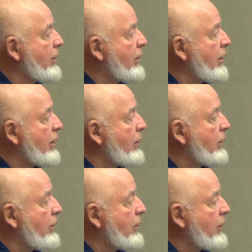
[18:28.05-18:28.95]
the
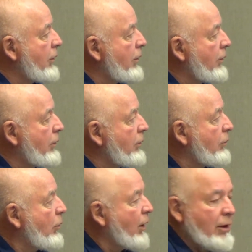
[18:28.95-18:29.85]

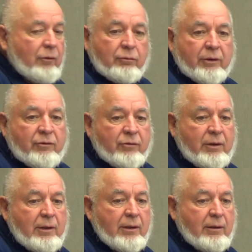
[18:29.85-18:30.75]
waters
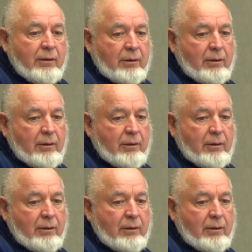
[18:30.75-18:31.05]
recede,